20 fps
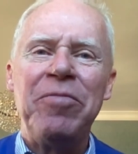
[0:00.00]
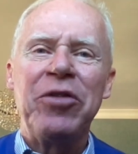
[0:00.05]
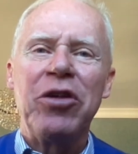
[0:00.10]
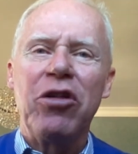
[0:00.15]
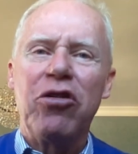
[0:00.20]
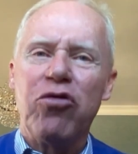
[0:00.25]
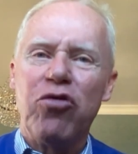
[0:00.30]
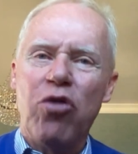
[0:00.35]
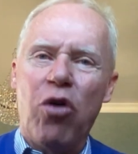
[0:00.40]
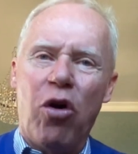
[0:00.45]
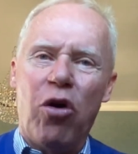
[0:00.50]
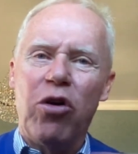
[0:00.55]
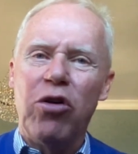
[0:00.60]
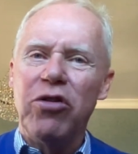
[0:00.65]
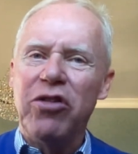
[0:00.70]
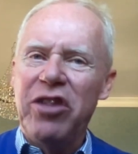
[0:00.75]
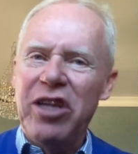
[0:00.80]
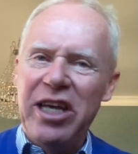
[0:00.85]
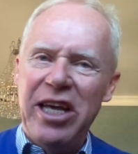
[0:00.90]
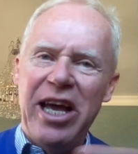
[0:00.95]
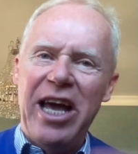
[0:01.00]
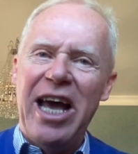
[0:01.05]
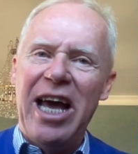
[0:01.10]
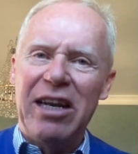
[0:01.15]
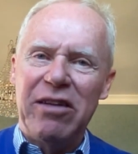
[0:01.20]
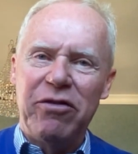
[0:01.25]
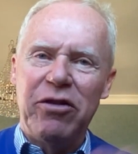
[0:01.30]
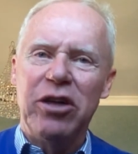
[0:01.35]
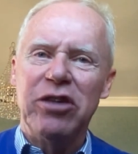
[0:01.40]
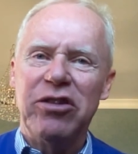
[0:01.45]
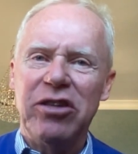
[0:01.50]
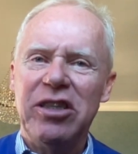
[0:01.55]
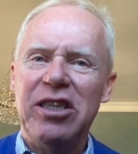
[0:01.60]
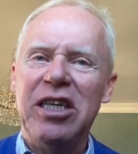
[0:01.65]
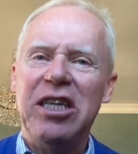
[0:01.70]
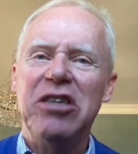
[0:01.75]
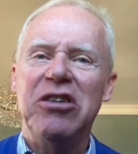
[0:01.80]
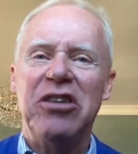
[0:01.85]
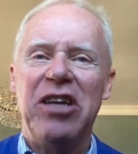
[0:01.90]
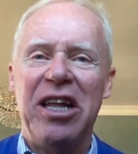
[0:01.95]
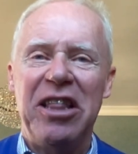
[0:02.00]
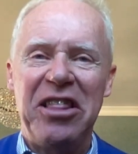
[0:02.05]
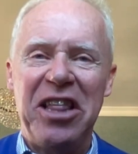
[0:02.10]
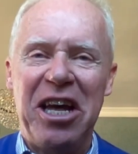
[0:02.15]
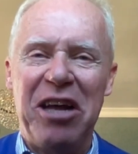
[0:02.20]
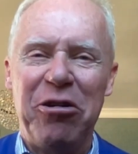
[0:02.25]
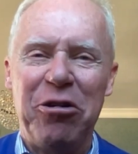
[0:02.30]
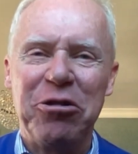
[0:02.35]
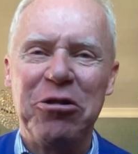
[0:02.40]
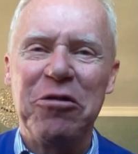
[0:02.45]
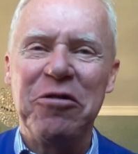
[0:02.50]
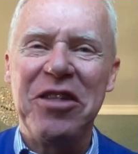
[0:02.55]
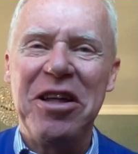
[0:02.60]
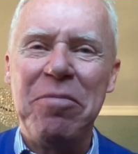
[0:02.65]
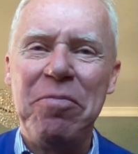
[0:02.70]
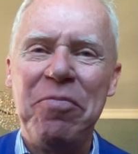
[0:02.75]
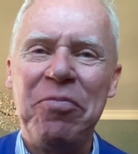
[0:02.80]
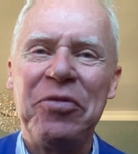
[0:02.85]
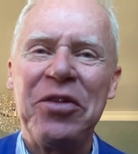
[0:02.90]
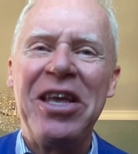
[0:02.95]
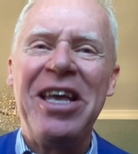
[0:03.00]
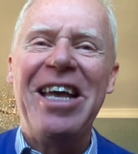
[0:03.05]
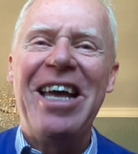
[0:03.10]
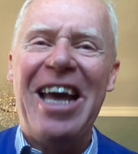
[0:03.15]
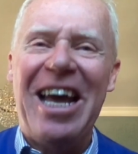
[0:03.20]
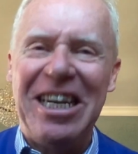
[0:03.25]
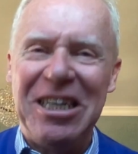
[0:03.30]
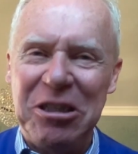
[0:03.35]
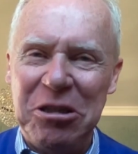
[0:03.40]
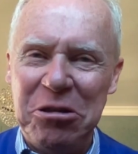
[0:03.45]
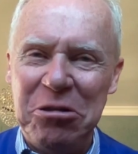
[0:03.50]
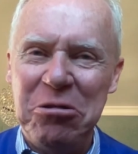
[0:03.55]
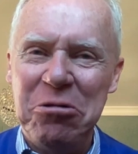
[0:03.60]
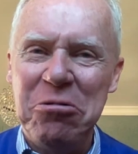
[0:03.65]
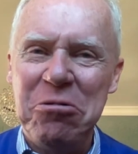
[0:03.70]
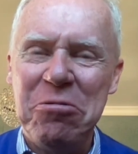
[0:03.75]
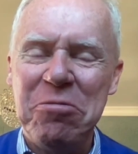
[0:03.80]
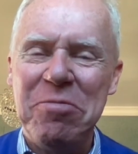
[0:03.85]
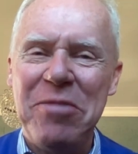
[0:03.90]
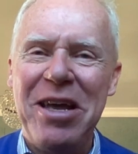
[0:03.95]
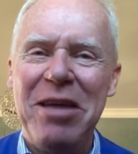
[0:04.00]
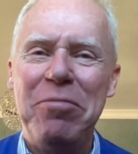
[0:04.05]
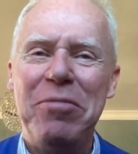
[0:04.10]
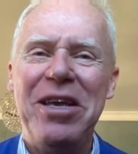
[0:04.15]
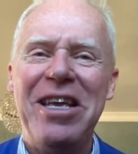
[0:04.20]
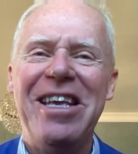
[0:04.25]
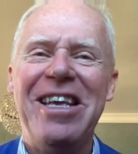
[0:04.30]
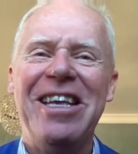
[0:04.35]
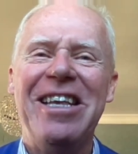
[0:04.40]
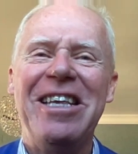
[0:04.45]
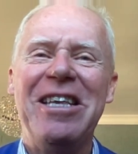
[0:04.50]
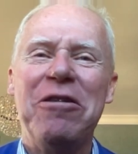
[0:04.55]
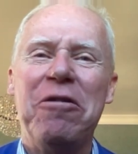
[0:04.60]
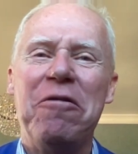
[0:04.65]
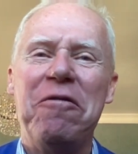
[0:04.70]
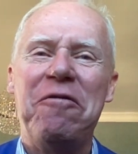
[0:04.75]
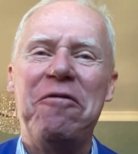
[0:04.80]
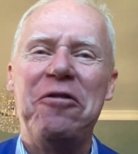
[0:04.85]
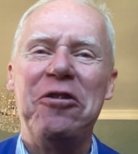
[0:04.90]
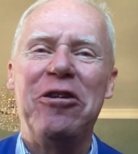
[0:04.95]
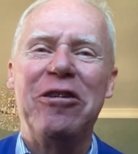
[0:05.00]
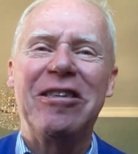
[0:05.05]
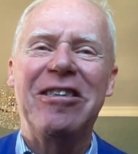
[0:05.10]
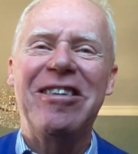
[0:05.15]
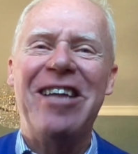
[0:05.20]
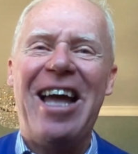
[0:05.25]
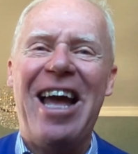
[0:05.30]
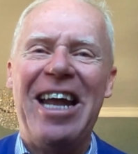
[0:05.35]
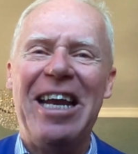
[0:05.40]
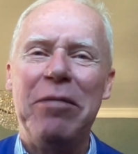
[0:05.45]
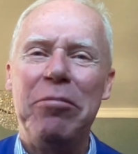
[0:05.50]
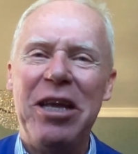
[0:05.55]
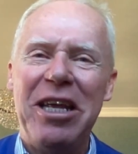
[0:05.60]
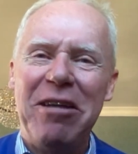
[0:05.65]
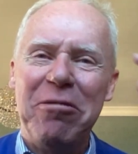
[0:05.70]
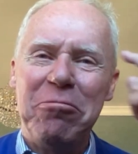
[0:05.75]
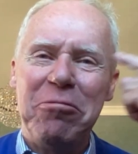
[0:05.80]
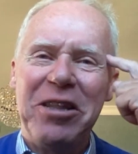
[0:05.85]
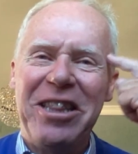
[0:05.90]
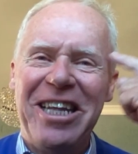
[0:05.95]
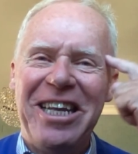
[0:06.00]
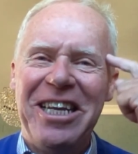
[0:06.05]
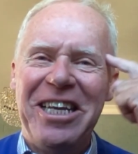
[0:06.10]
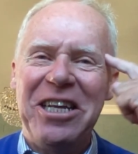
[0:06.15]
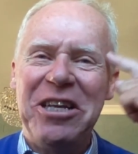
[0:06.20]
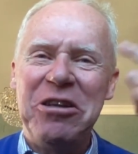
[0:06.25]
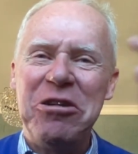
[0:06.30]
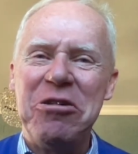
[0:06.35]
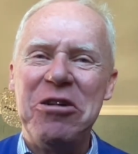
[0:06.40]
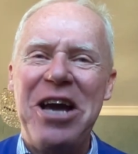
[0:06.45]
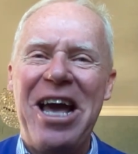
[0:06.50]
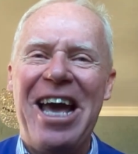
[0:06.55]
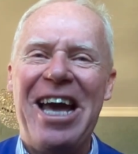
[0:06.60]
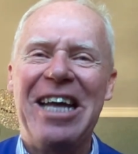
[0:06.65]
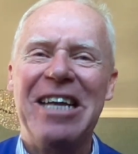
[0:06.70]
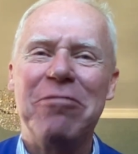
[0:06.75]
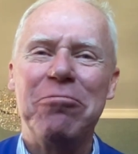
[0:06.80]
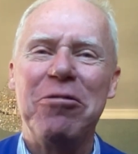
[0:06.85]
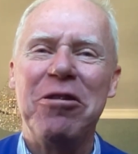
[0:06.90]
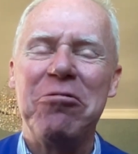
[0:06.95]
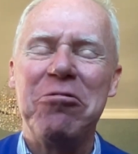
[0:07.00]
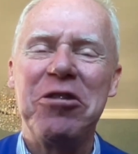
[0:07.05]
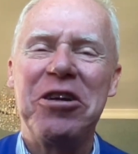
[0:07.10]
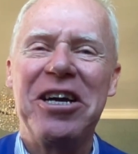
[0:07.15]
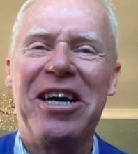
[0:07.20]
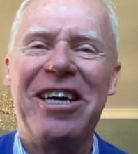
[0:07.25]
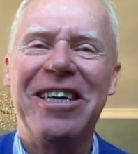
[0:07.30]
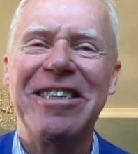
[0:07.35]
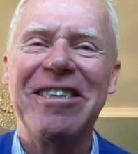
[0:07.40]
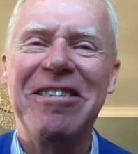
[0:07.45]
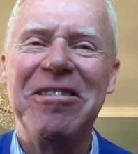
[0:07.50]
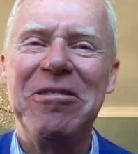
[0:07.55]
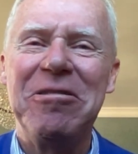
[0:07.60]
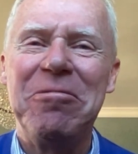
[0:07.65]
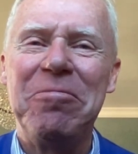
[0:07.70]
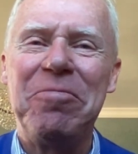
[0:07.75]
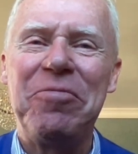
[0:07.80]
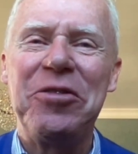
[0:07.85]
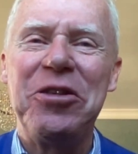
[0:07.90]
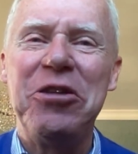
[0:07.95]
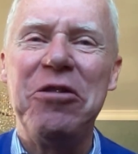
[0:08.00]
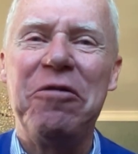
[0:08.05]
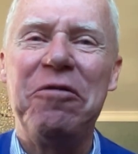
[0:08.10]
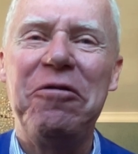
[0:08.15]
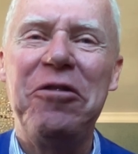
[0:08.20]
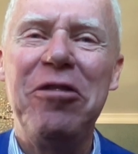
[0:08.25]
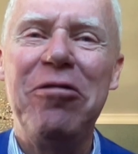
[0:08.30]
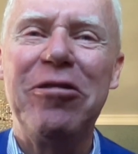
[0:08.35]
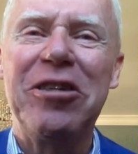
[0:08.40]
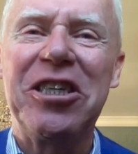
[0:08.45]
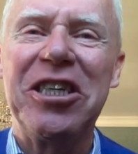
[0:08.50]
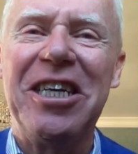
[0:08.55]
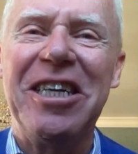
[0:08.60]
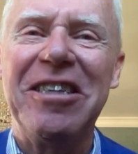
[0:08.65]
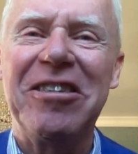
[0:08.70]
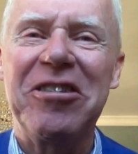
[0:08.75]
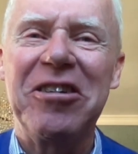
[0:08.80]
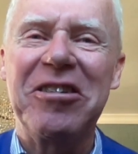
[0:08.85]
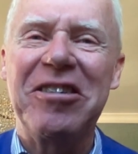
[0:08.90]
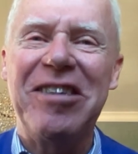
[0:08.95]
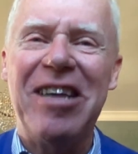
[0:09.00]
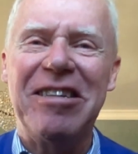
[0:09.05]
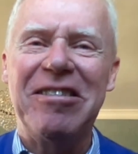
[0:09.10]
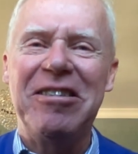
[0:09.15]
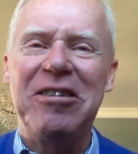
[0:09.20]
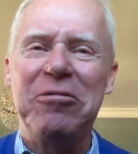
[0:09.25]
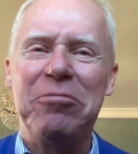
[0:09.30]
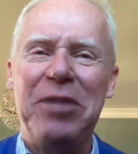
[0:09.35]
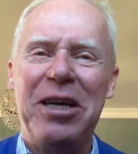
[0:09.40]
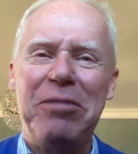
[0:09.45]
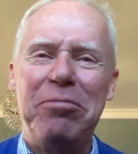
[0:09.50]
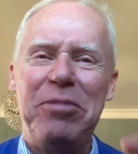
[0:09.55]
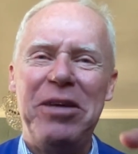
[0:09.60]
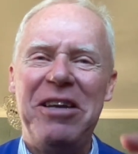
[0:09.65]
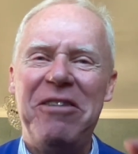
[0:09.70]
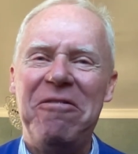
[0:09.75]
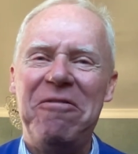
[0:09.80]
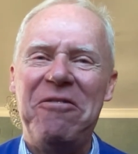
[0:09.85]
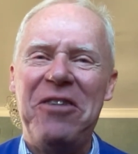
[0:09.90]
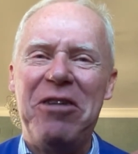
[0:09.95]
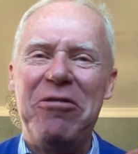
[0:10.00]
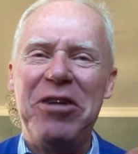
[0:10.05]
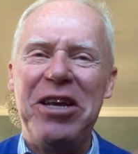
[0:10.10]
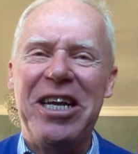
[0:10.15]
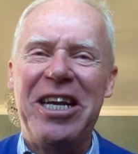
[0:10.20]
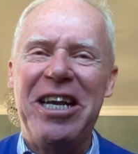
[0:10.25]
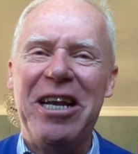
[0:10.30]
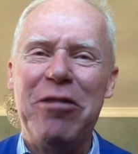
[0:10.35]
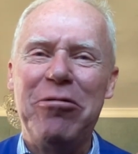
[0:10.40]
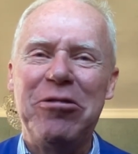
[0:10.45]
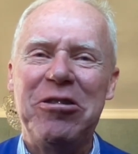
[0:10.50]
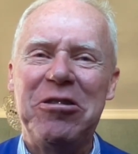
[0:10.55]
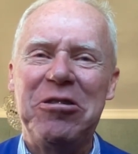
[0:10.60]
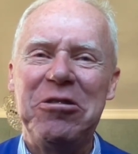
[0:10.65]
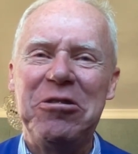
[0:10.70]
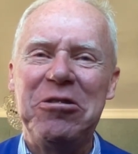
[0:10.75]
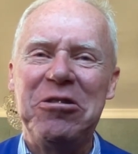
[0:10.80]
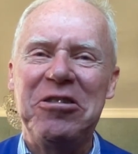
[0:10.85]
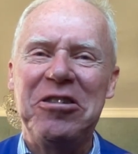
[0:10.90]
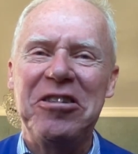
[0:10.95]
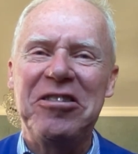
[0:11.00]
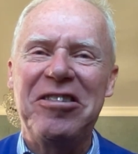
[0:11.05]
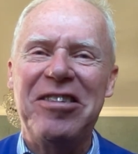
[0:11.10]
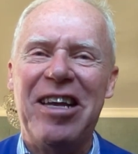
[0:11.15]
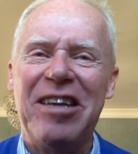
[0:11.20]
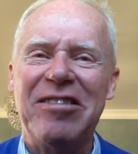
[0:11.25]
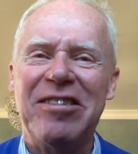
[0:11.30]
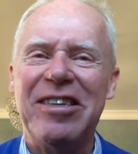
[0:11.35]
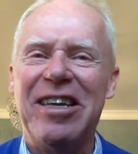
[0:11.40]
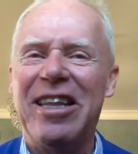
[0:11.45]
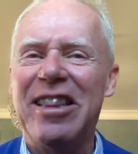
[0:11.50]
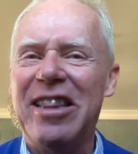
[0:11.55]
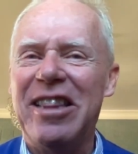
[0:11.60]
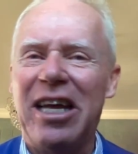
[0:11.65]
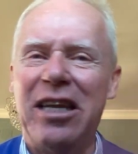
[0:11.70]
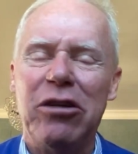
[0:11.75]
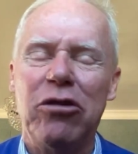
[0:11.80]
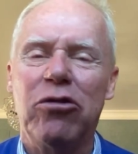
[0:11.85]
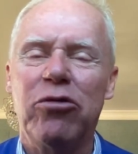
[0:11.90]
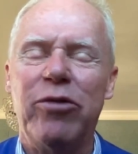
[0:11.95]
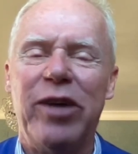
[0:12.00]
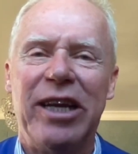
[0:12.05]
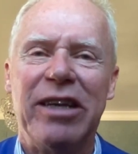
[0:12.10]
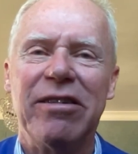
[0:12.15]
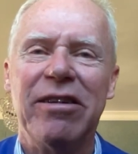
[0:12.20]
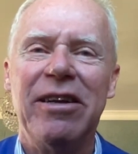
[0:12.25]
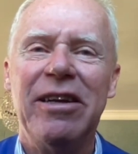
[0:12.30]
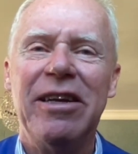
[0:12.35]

through all the adversities, and there are a lot of them, and you may be your first enemy within your head with regard to your future success. You may be very close to success and then you quit.